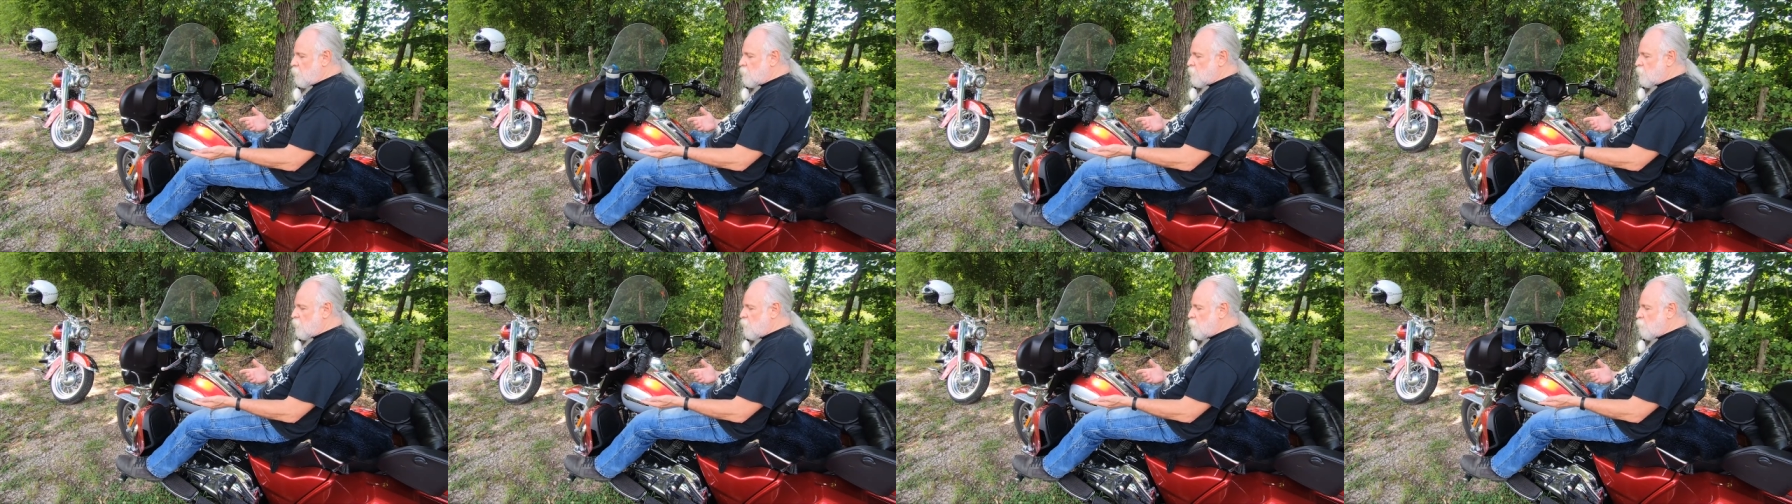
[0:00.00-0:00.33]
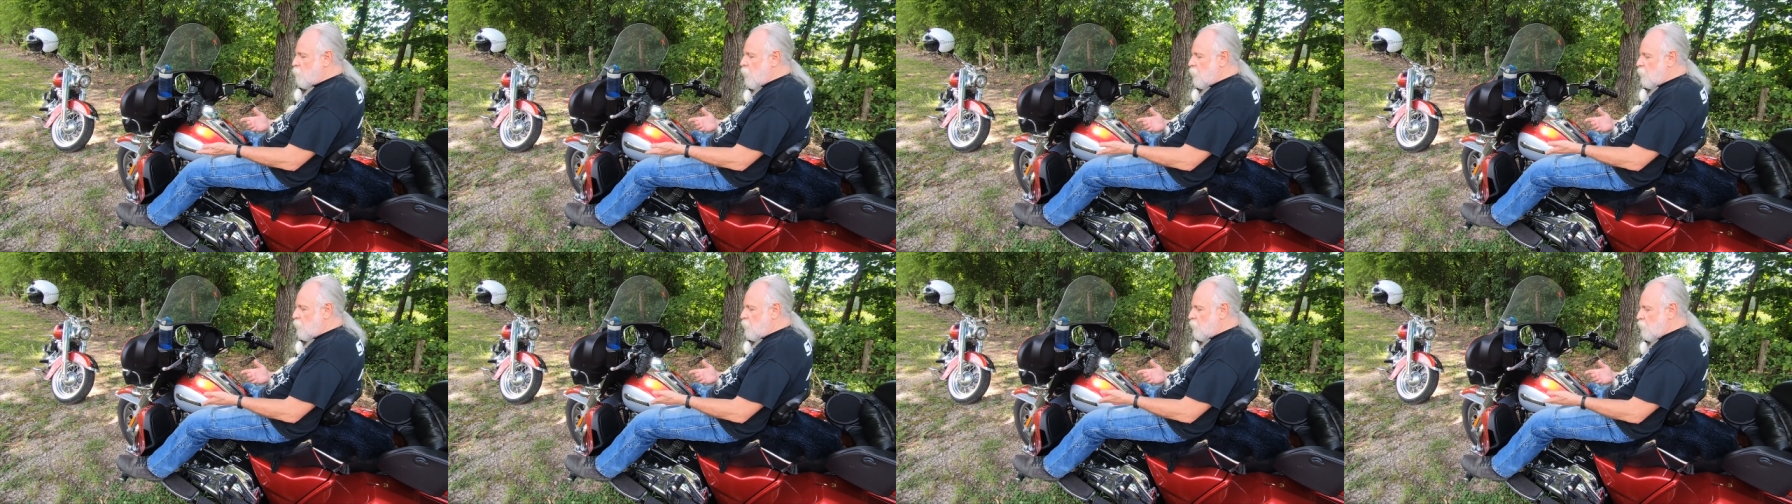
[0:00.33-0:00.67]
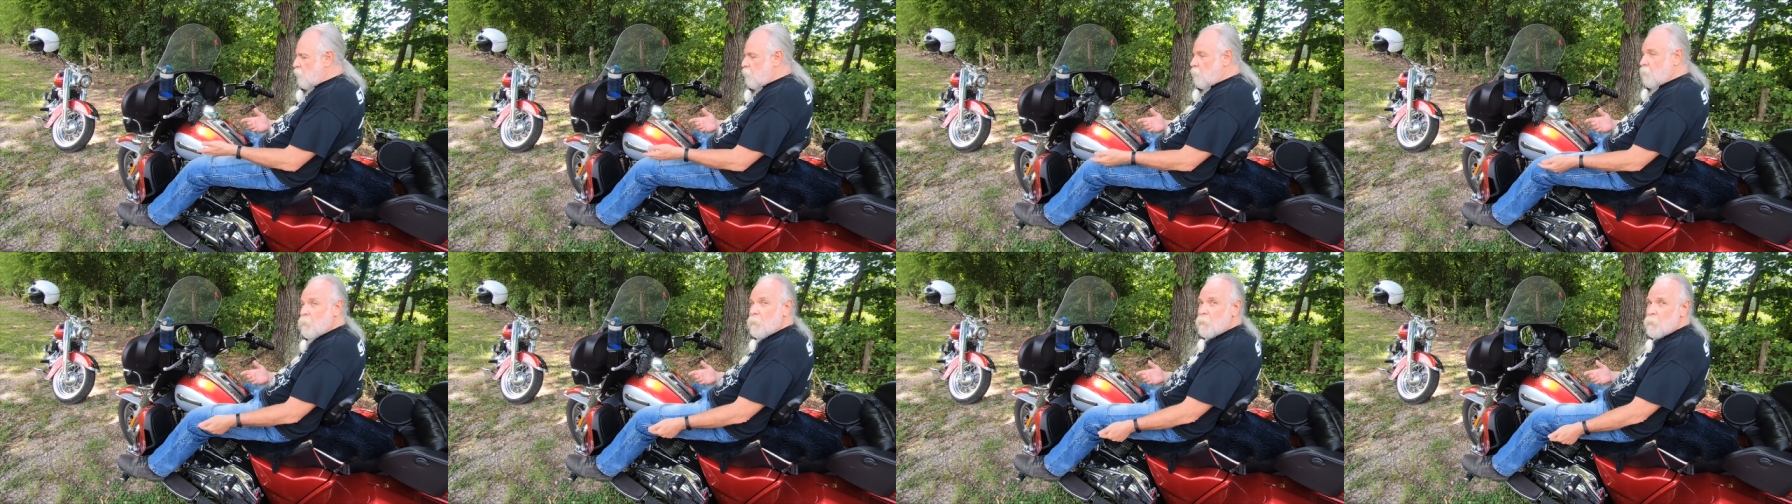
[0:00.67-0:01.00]
You see my
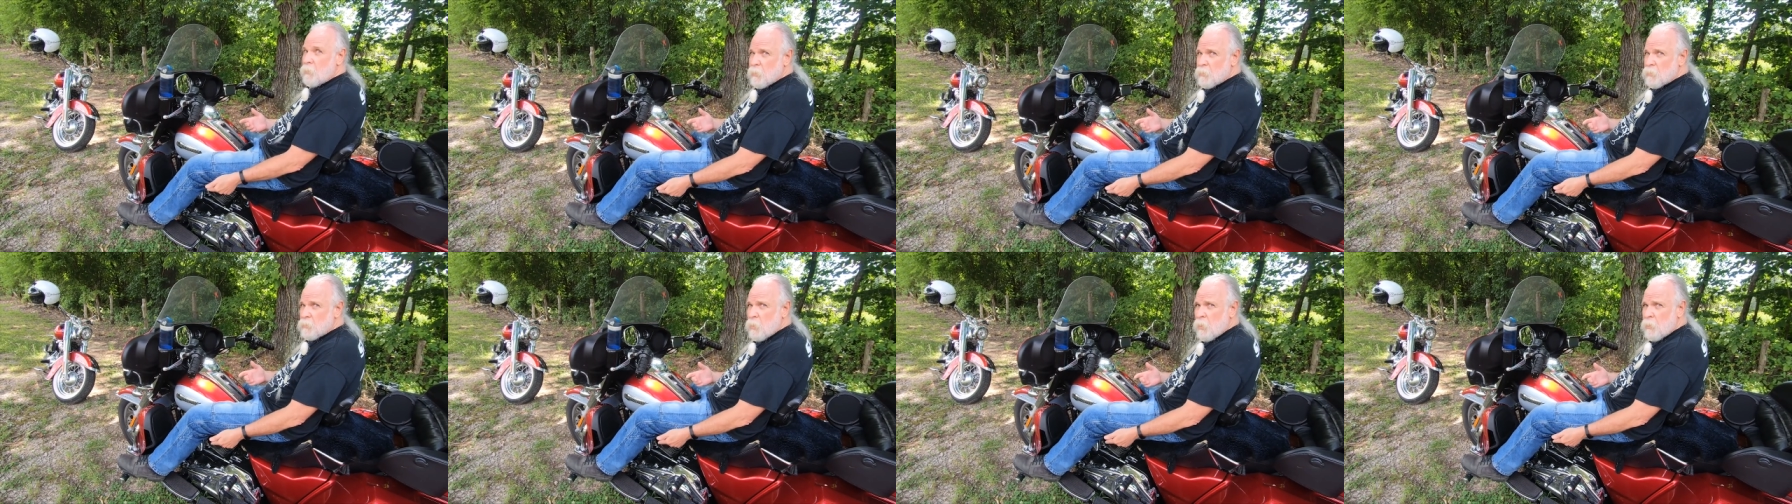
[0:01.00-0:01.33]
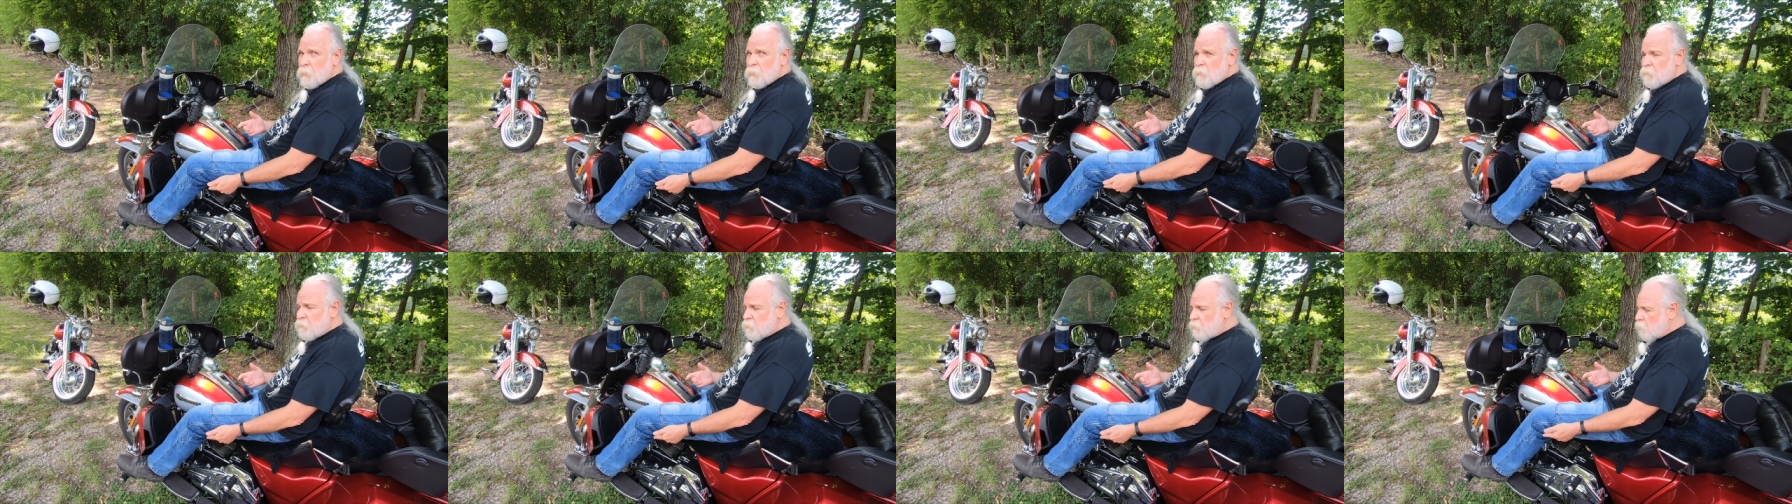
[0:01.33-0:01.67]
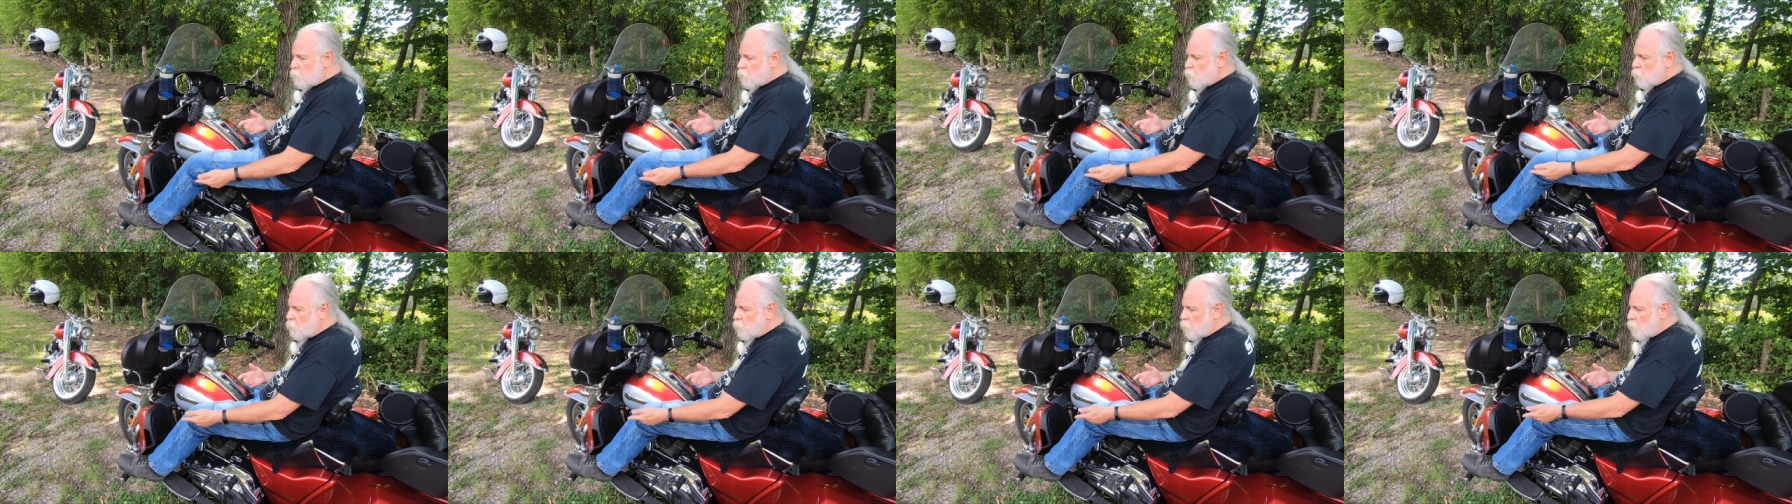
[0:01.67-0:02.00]
heel is on the
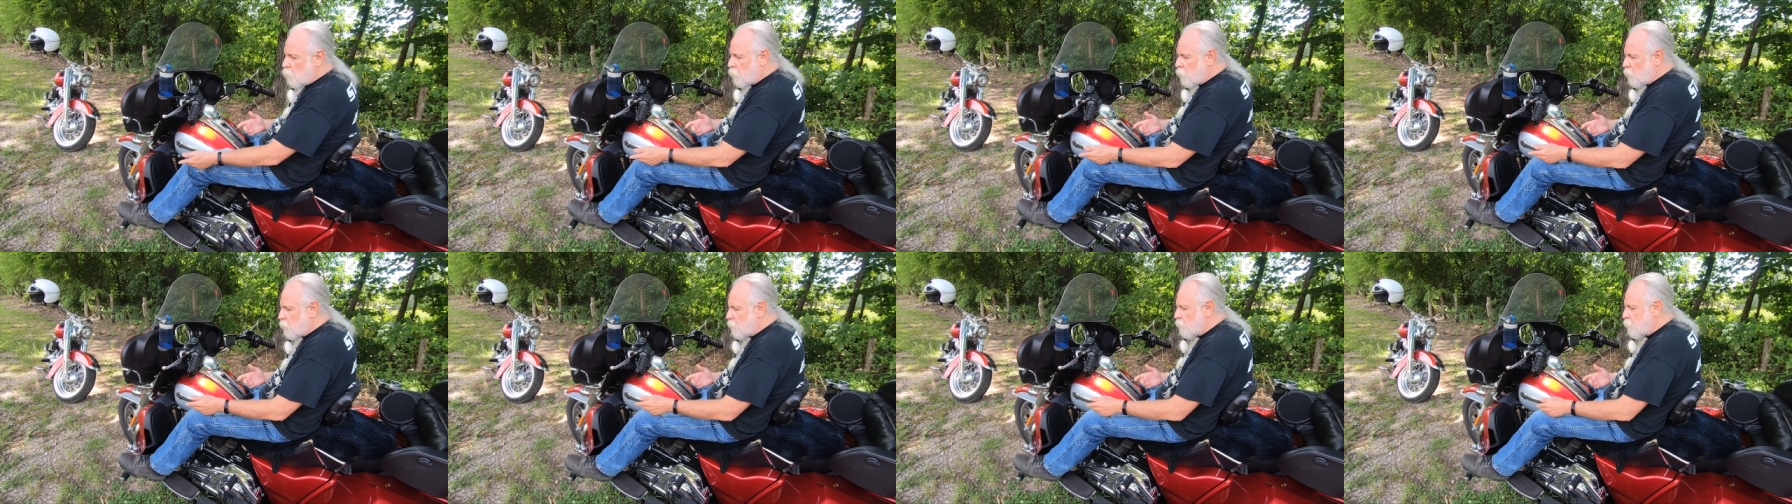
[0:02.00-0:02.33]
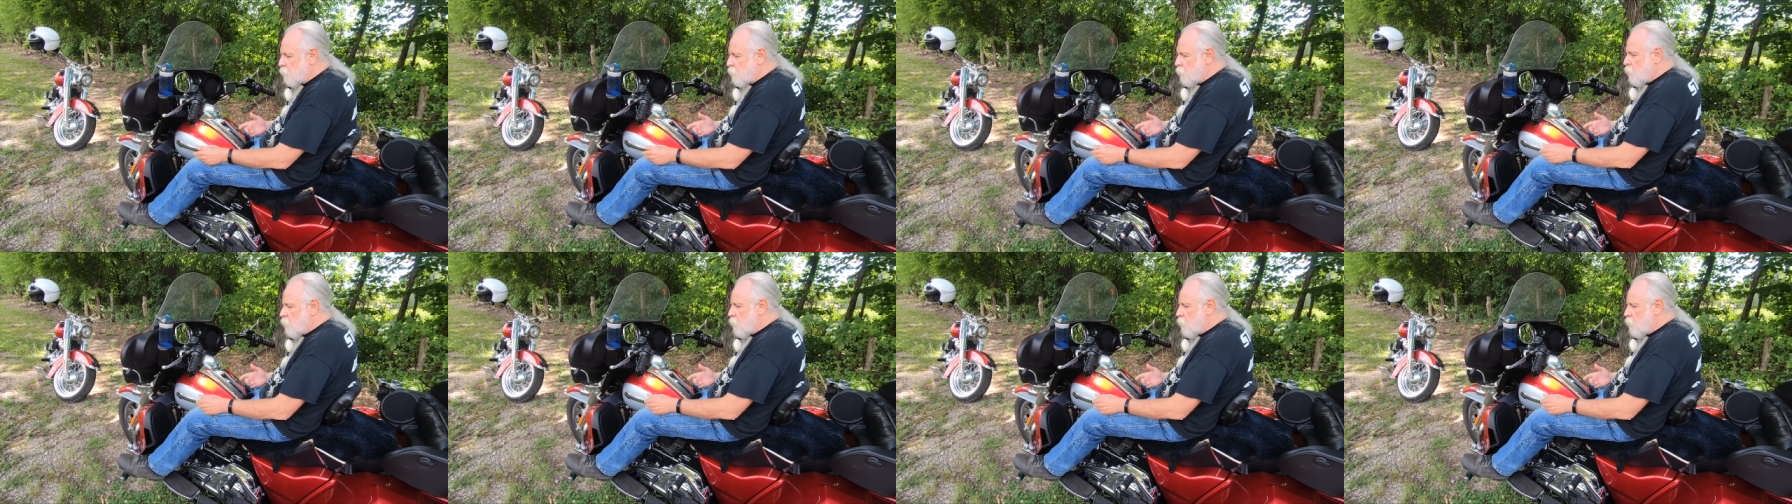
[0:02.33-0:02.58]
floorboard.